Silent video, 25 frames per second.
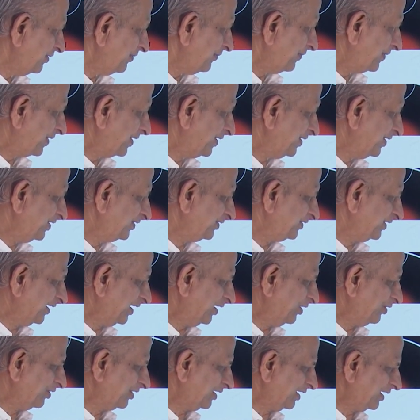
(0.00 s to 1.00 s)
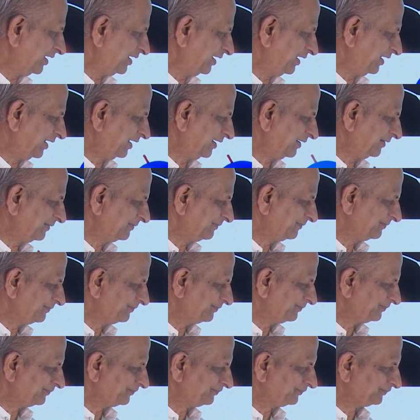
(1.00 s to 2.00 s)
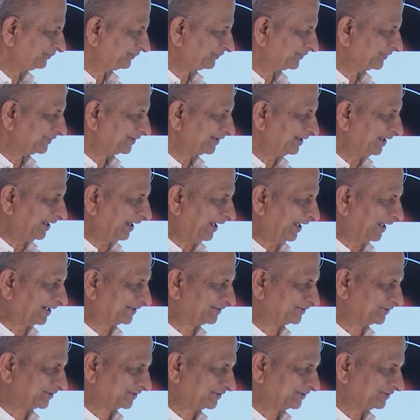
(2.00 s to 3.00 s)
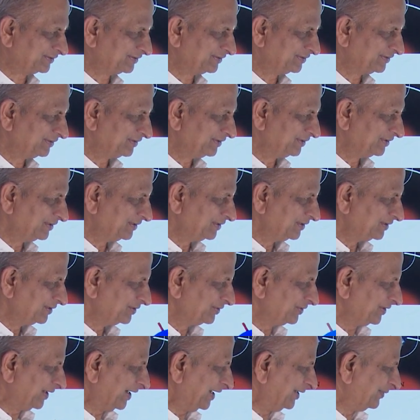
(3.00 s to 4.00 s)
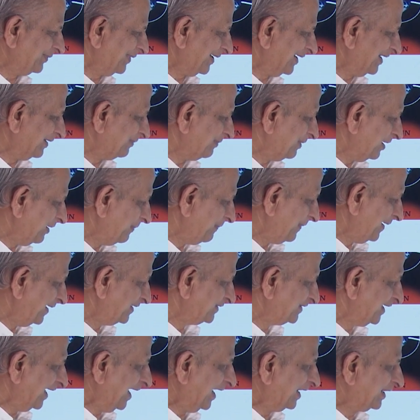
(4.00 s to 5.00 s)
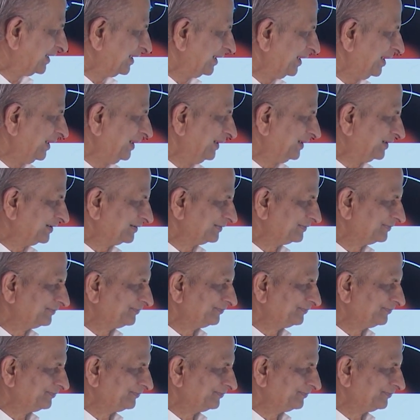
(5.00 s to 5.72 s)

What is this yellow color here? Earth. That is what is meant by satellite.